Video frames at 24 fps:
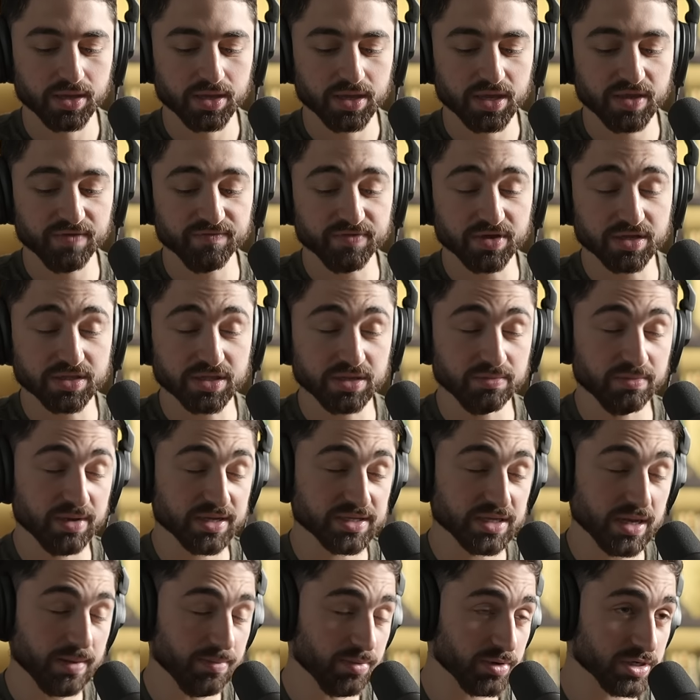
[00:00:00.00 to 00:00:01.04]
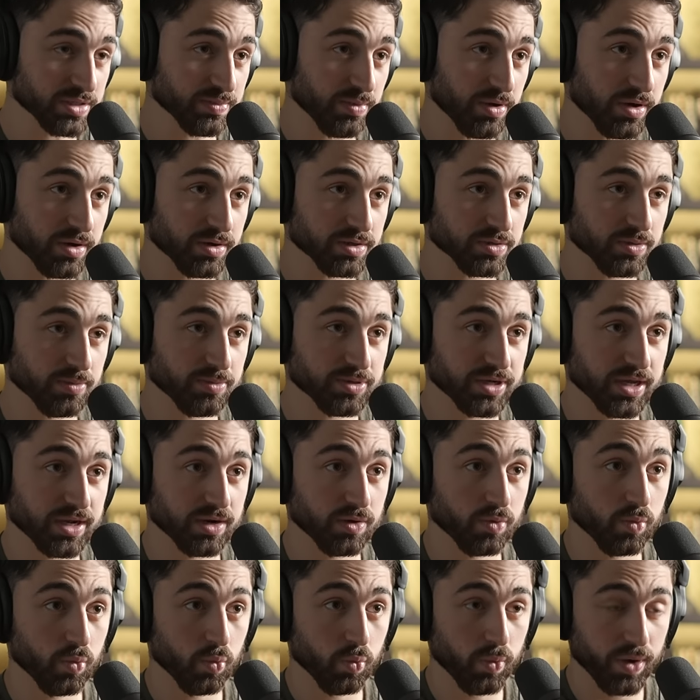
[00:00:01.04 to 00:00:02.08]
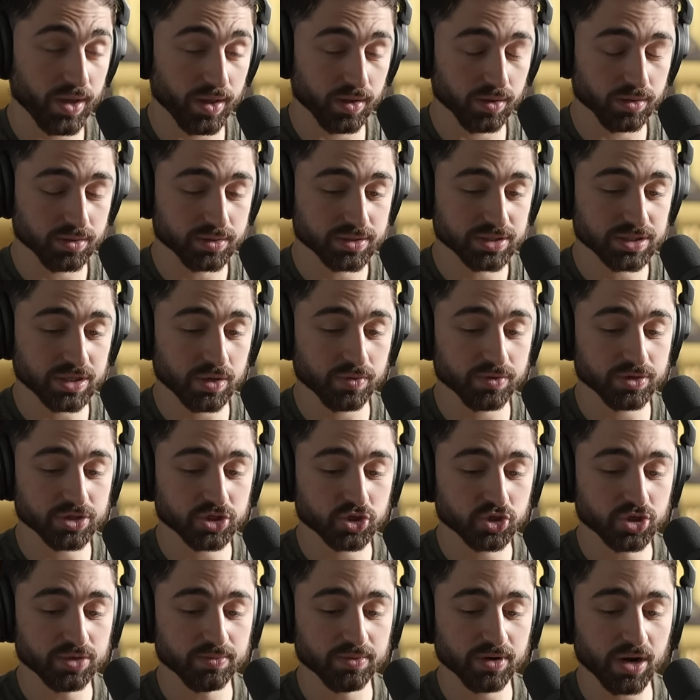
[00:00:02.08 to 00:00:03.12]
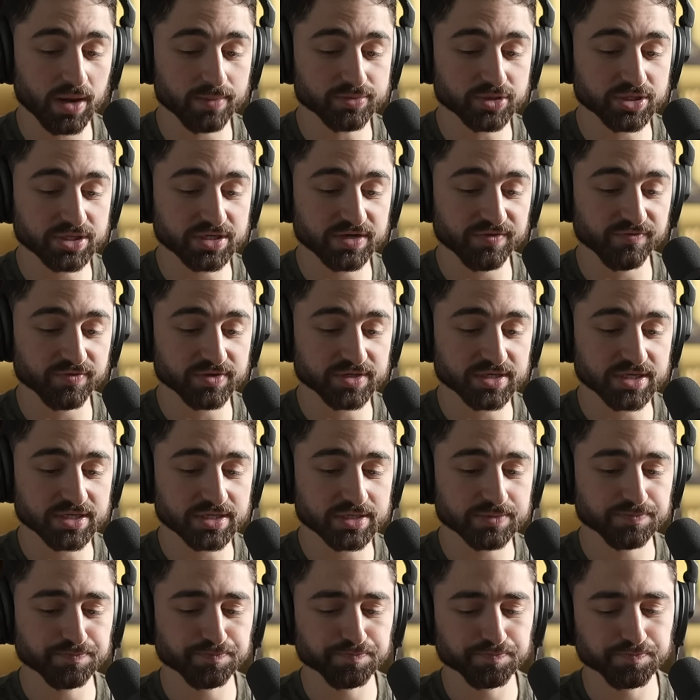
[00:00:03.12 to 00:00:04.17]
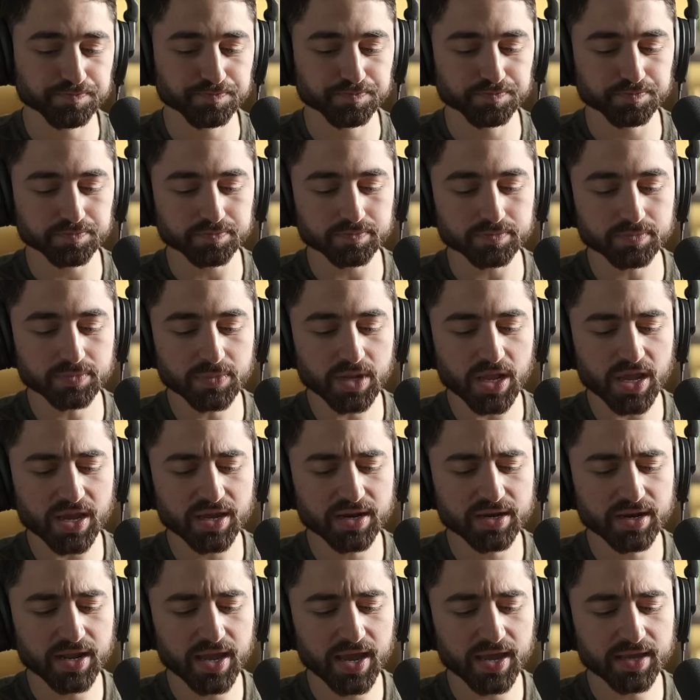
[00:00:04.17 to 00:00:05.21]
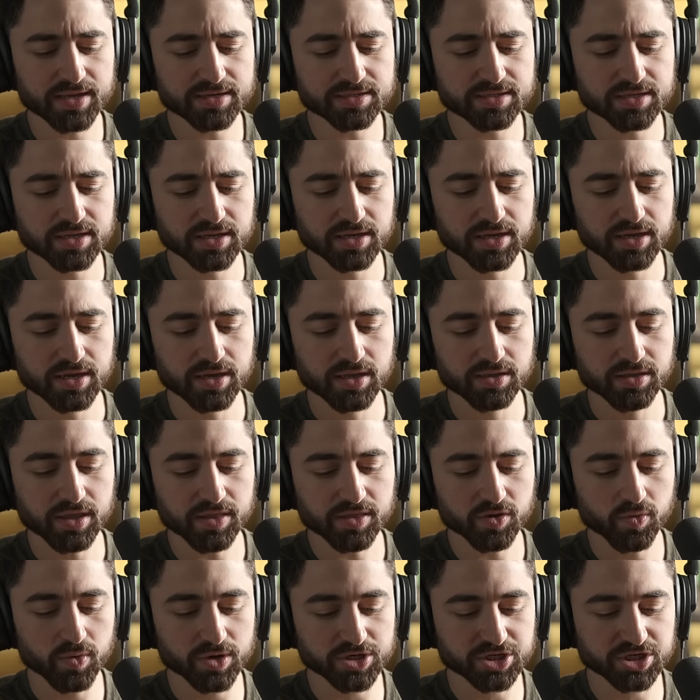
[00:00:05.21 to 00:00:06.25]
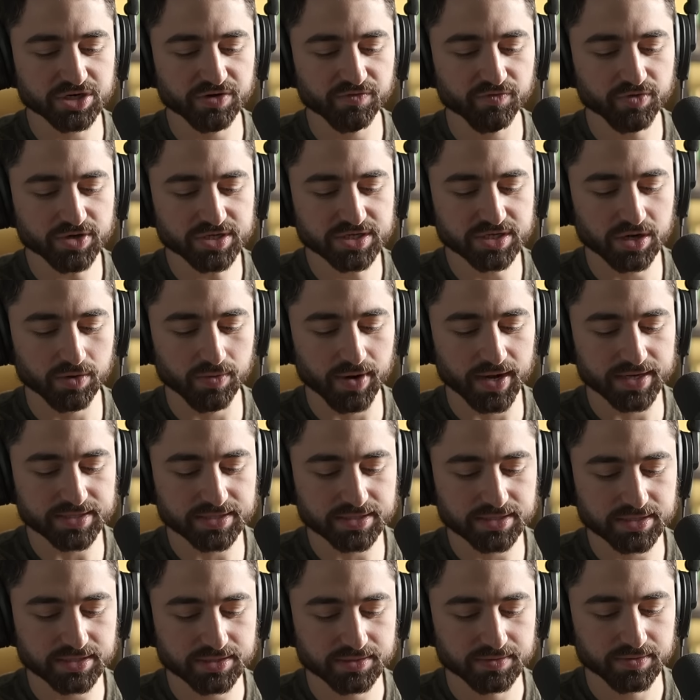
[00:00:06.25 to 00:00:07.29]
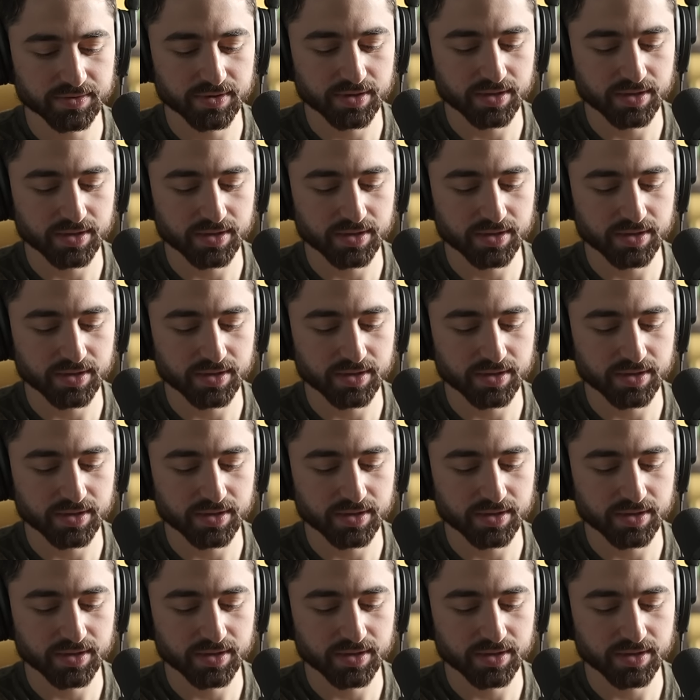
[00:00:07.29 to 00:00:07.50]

Giving a lean mass hyperresponder a sweet potato will. So there's treatment option differences. And then the question of risk arises.